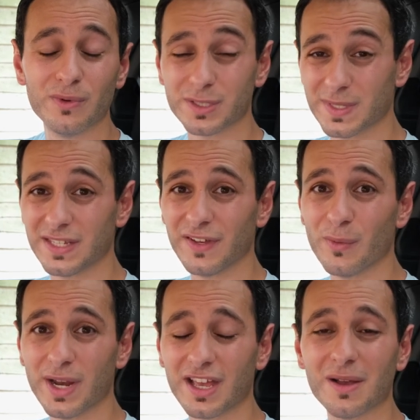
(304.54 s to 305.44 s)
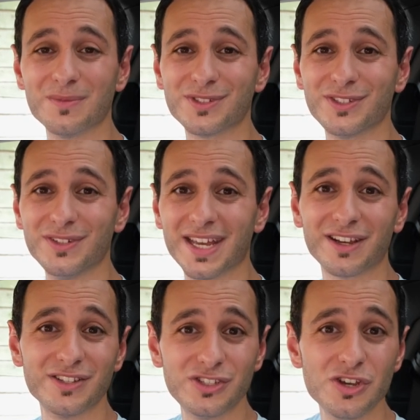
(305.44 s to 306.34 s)
specifically when it comes to their
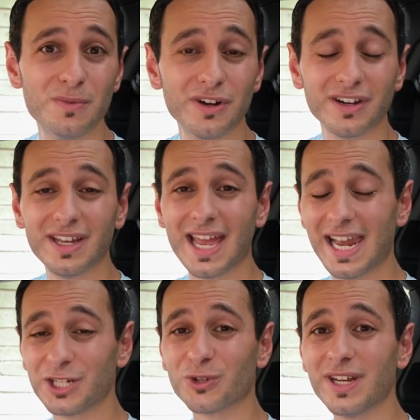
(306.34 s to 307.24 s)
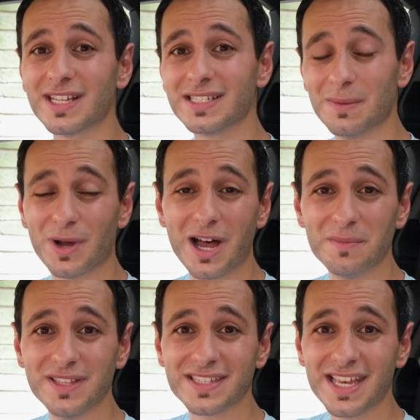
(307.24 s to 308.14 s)
consumer electronics
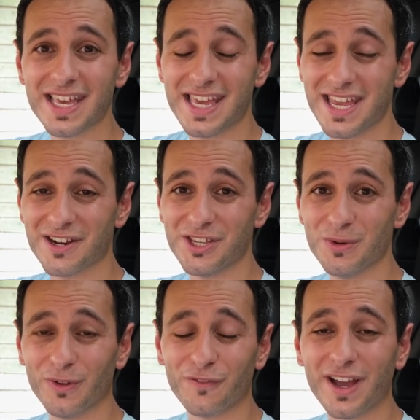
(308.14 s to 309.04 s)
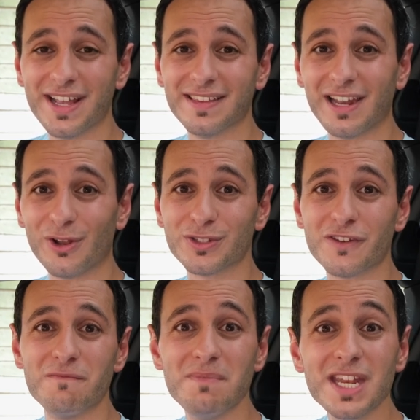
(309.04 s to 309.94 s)
department. Here you will find a lot
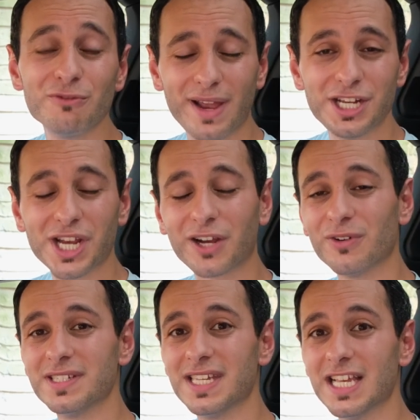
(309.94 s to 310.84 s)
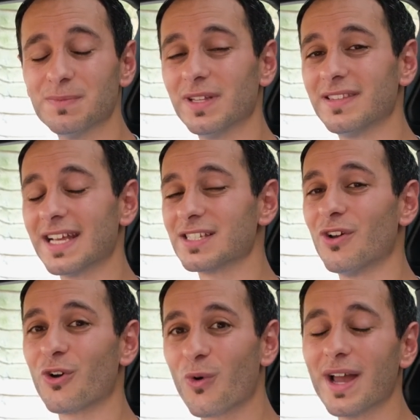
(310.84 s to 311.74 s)
of mid-range accuracies, but that's
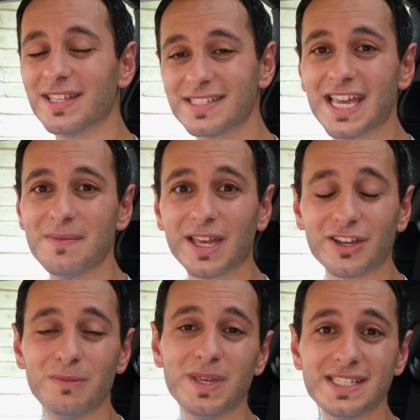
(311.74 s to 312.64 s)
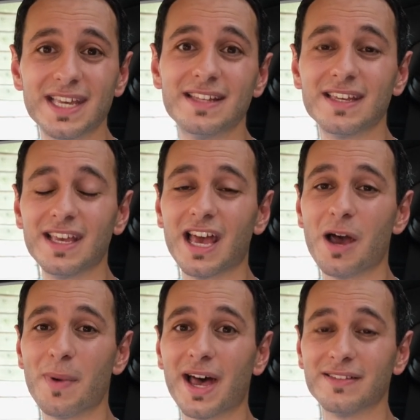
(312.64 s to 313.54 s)
not quite the same that could be said
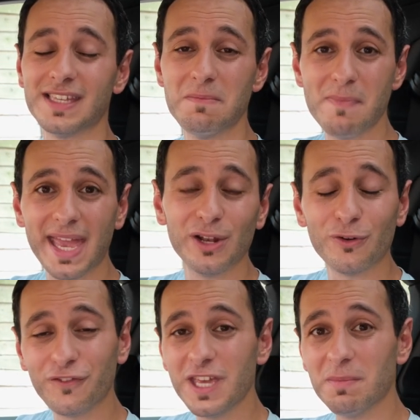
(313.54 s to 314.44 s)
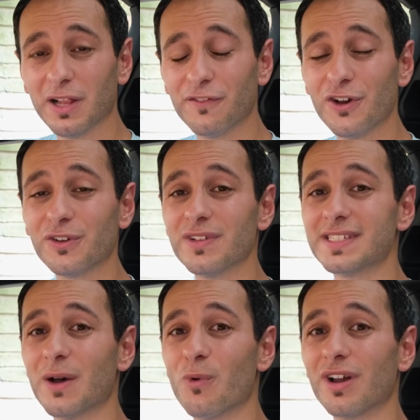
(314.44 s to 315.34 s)
about the male or female vocals
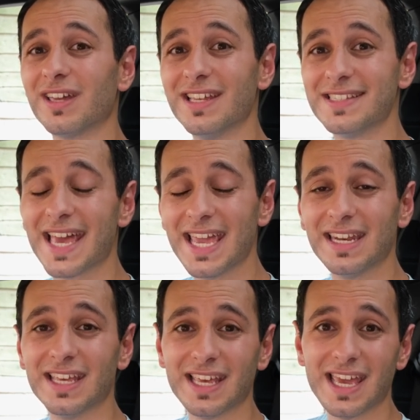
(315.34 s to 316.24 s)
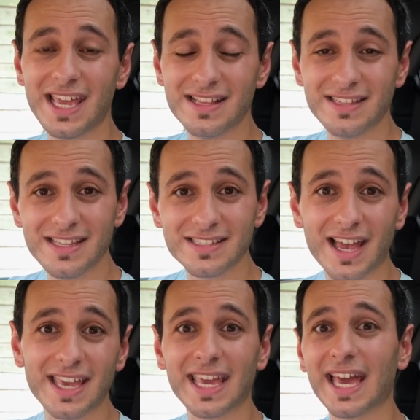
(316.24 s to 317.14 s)
that one can attain in the
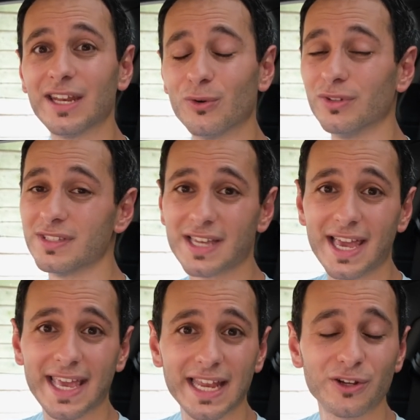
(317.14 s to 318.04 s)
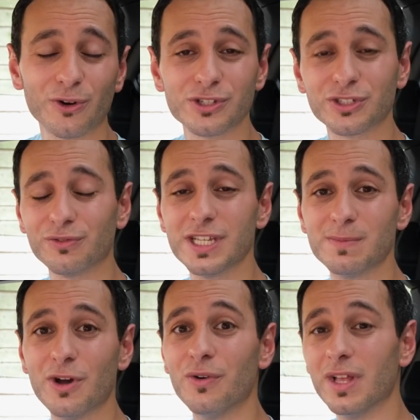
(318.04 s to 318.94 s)
Taycan or the Taycan Cross
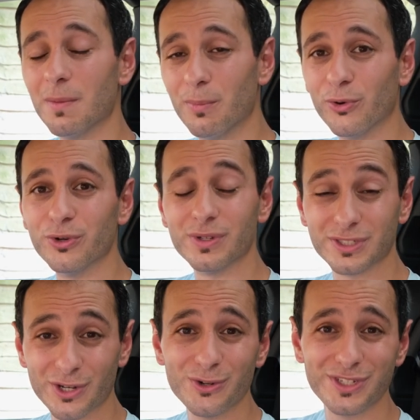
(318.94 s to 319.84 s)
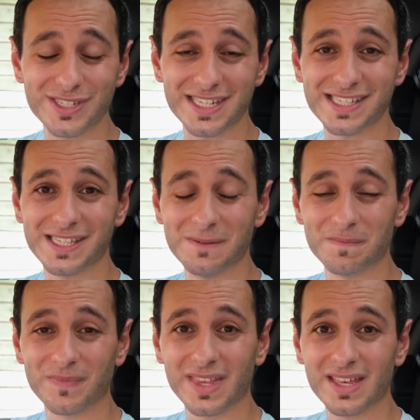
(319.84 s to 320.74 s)
Turismo Bose audio
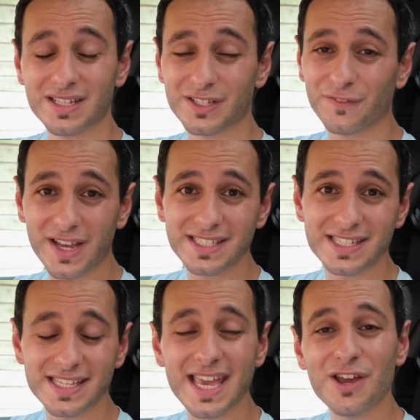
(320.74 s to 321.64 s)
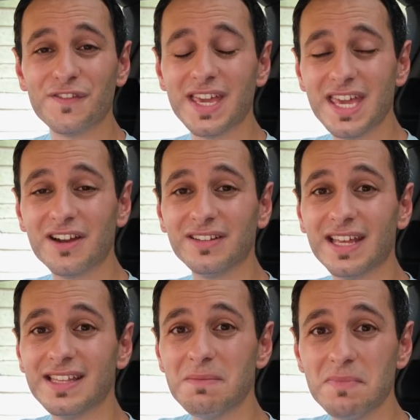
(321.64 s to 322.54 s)
system. Suffice to say over here
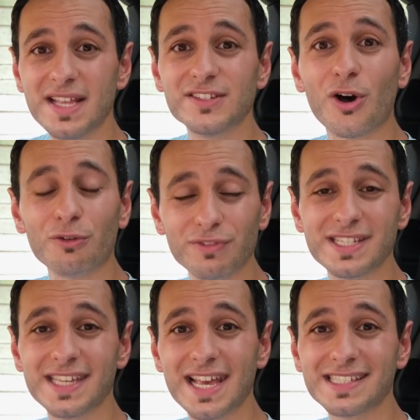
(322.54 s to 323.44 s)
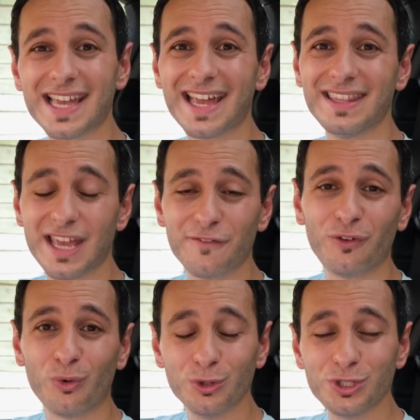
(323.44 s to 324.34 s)
that the mids are recessed, and
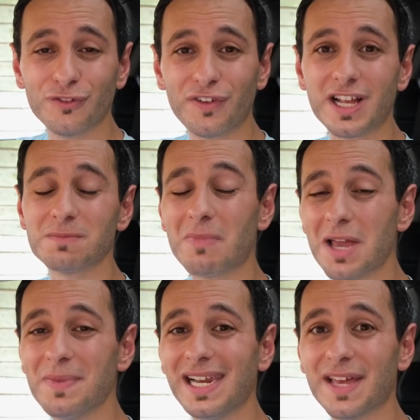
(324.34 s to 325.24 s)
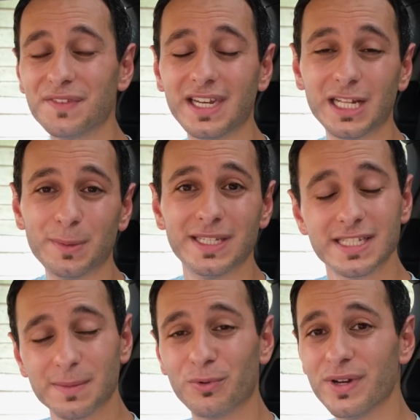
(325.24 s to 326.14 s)
therefore audiophiles might be left a little bit
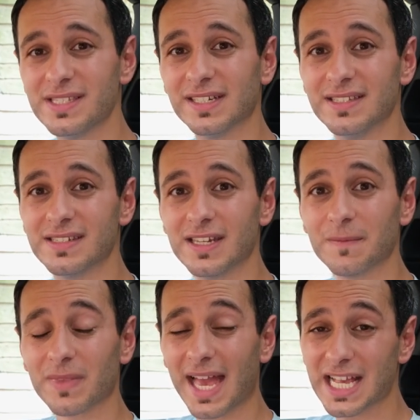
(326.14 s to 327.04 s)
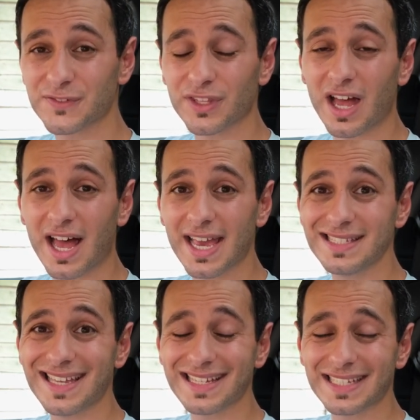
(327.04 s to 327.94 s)
disappointed. As for the highs,
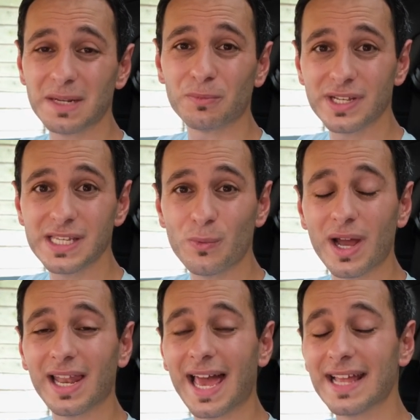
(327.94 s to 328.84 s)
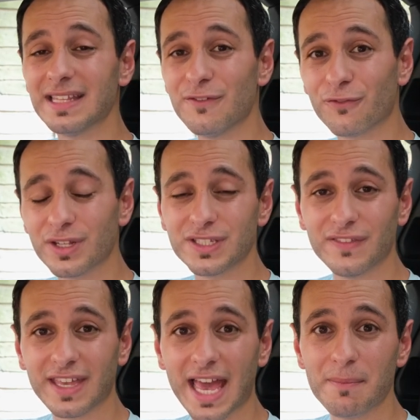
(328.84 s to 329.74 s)
they extend pretty well at the front of
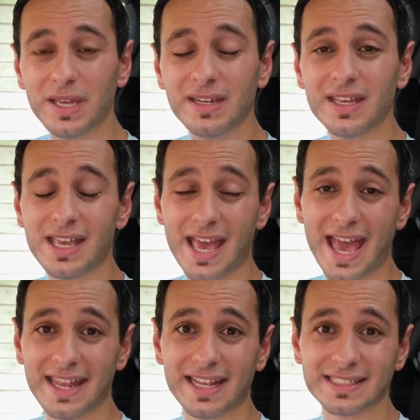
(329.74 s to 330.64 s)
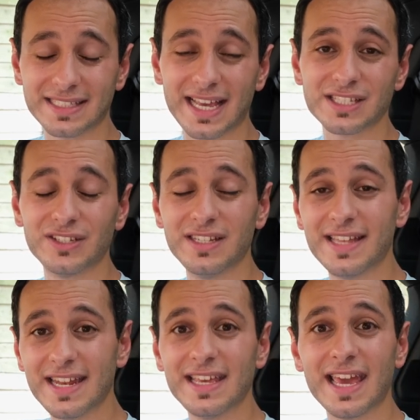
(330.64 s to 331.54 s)
the cabin, and that's thanks to the
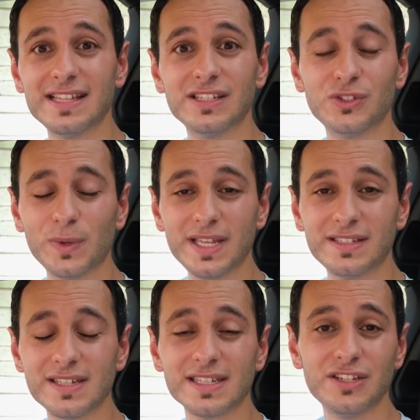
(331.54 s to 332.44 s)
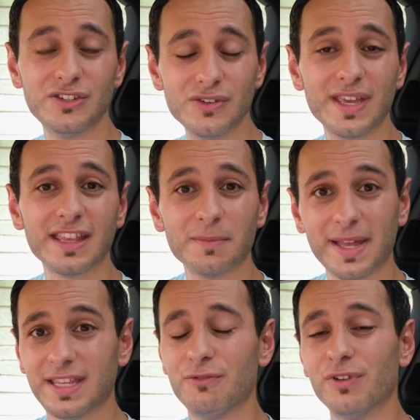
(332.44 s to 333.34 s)
dedicated tweeters, and you do get them
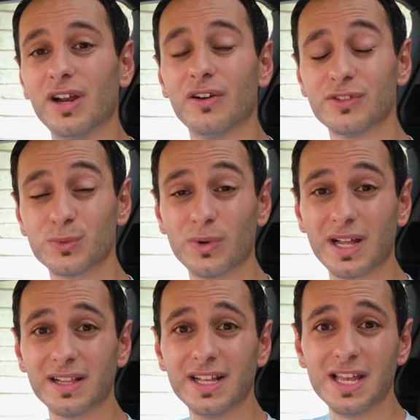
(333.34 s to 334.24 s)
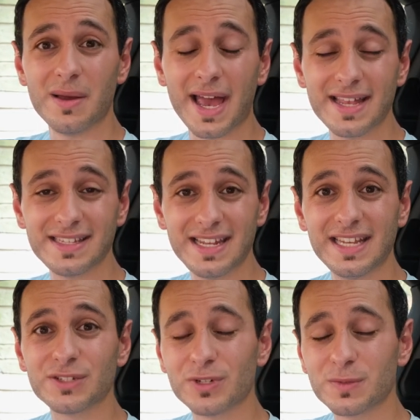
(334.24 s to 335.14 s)
at the rear as well, and in
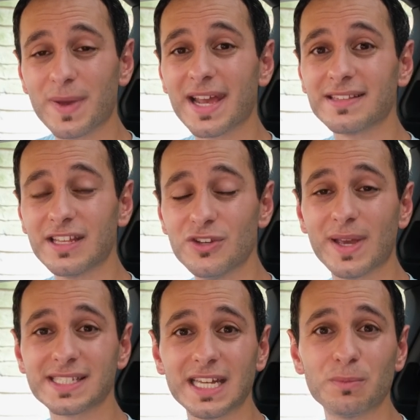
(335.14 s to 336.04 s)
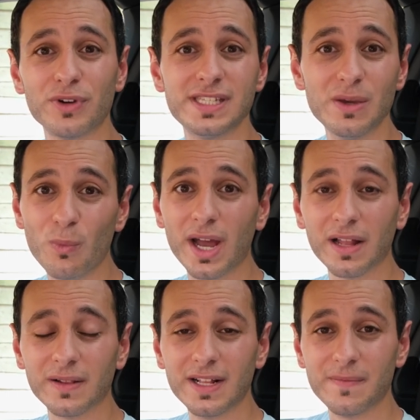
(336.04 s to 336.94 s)
this respect they do extend pretty
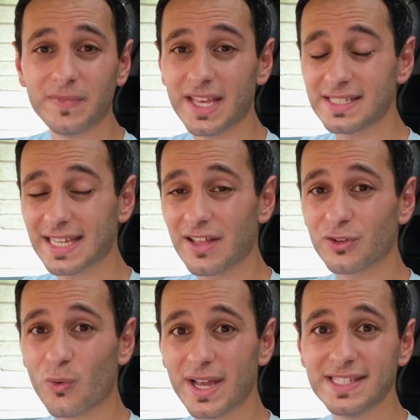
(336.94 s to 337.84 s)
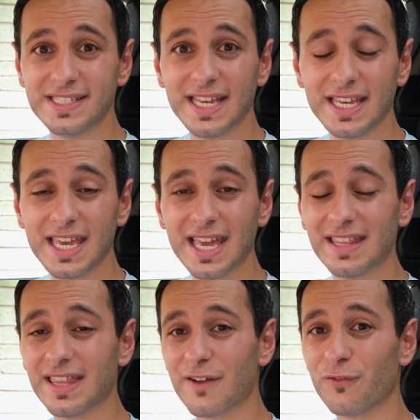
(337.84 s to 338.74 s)
well. They sound quite zingy,
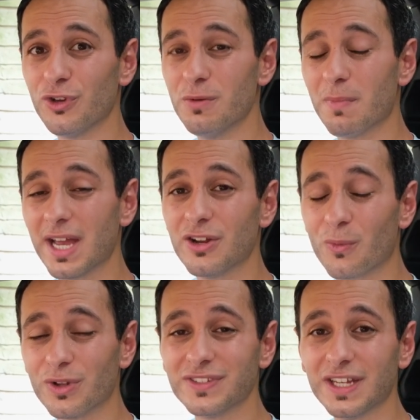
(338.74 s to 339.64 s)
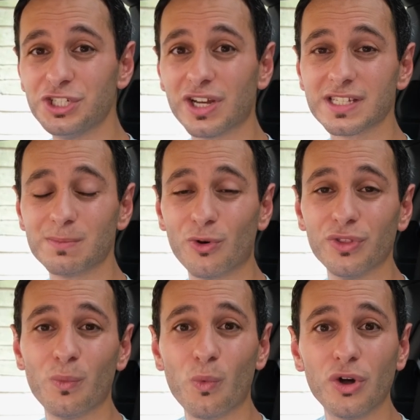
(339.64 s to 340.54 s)
and therefore you might not want to adjust more
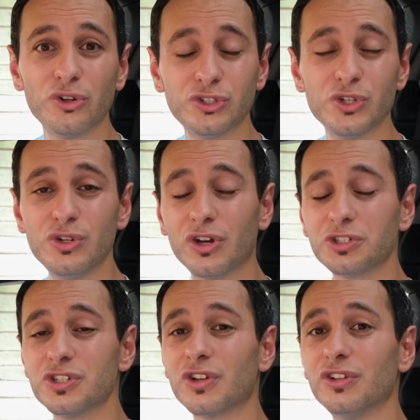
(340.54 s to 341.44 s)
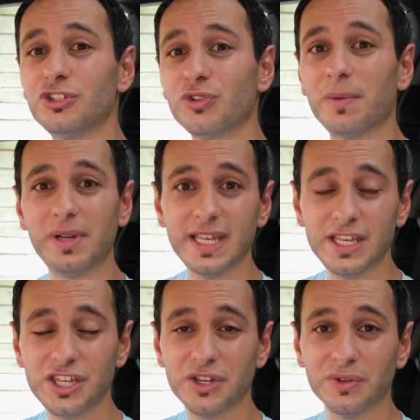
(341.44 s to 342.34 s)
than 1 or 2 notches on the treble
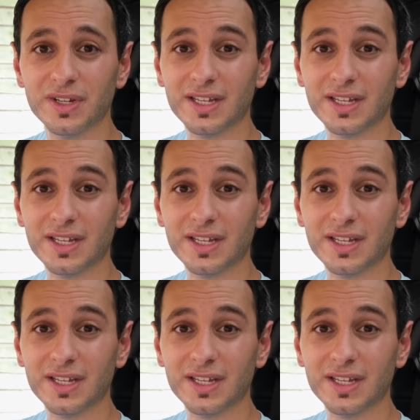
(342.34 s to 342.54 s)
EQ.